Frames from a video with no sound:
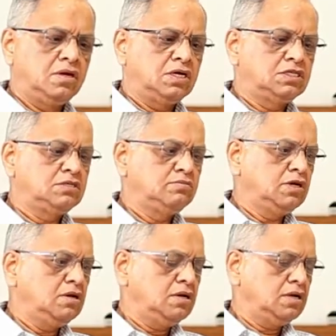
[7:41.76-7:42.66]

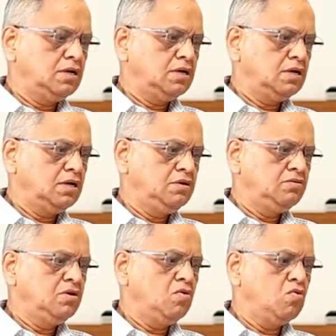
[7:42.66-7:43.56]
customer
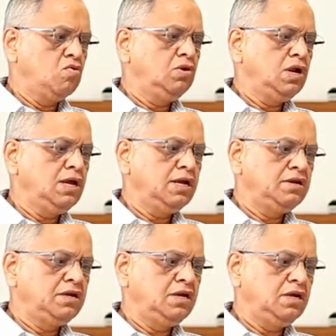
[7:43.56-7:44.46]
is the only
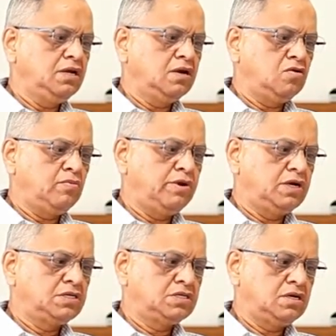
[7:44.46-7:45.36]
entity in a
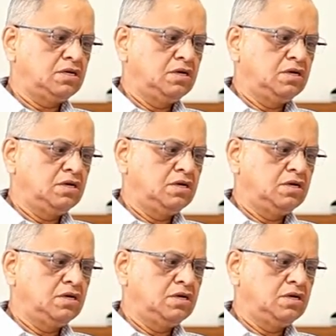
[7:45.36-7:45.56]
corporation